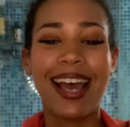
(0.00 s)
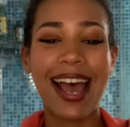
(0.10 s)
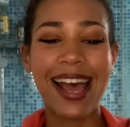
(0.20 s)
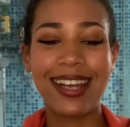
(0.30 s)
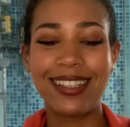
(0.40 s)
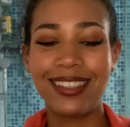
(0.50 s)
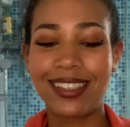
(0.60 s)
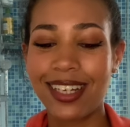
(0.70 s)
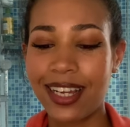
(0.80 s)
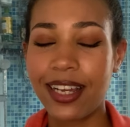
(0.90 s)
and
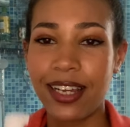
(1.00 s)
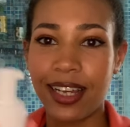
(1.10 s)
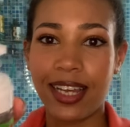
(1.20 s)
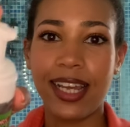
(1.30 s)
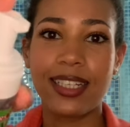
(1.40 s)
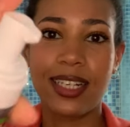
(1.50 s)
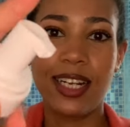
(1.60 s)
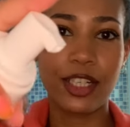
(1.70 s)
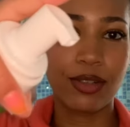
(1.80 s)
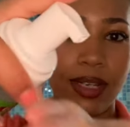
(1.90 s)
it's
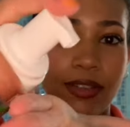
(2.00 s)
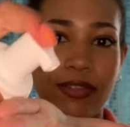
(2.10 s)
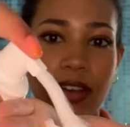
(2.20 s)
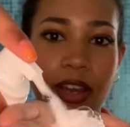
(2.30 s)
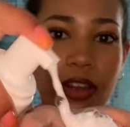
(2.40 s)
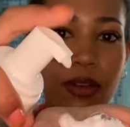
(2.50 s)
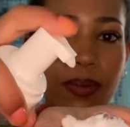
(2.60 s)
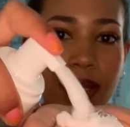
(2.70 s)
literally a foam.